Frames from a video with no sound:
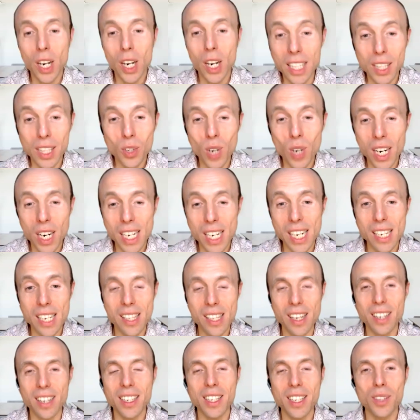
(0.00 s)
lot. And yeah. you're
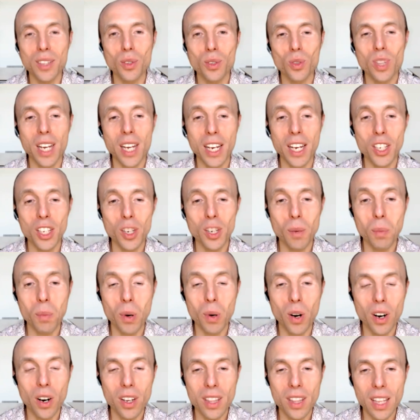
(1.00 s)
actually starting to touch
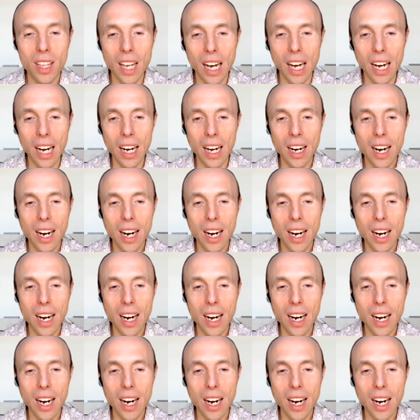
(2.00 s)
upon